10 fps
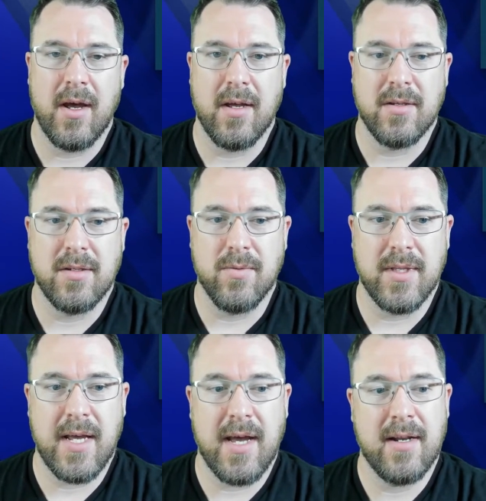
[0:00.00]
So with
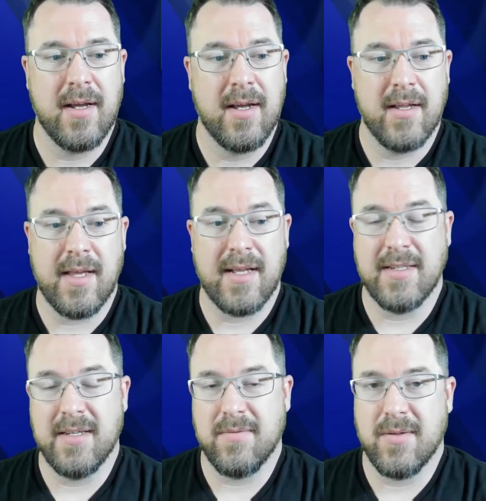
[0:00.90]
that,
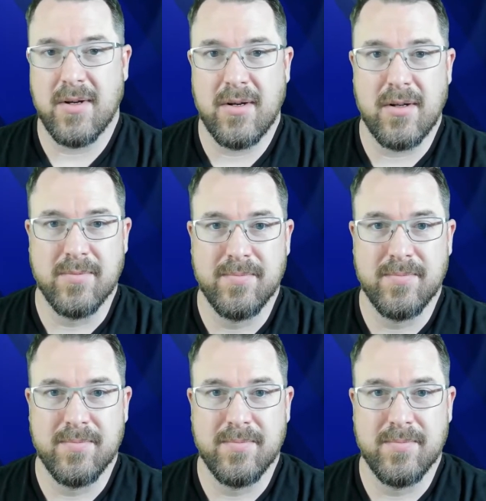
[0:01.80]
that's it for the haul.